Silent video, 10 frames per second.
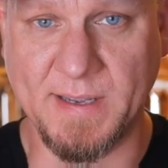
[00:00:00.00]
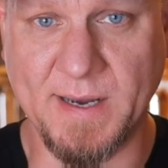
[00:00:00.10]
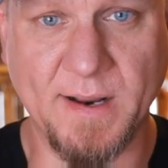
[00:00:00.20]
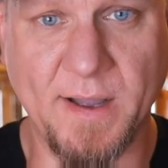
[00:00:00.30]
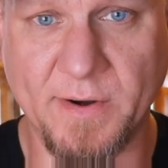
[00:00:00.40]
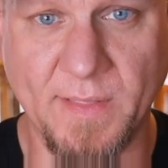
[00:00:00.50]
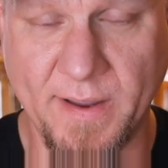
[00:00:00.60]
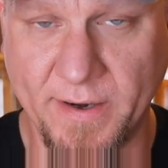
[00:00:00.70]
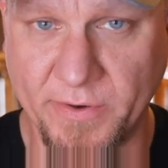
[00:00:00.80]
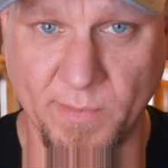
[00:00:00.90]
making it
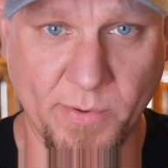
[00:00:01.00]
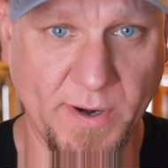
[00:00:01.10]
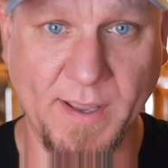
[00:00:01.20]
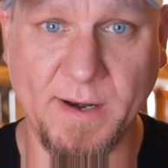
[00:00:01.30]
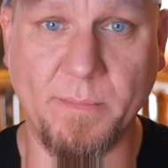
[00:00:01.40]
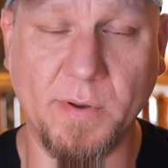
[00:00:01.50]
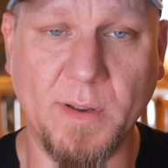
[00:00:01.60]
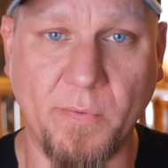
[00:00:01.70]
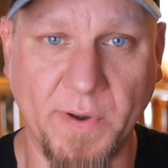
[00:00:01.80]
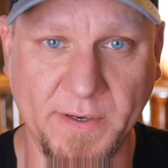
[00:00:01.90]
underlined, or putting it in a
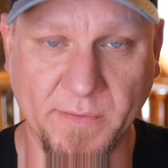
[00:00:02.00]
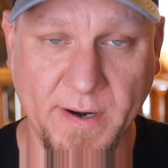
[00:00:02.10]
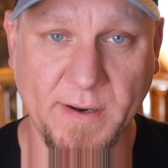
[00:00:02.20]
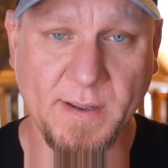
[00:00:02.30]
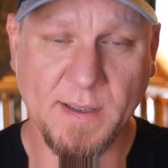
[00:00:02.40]
bullet point, right?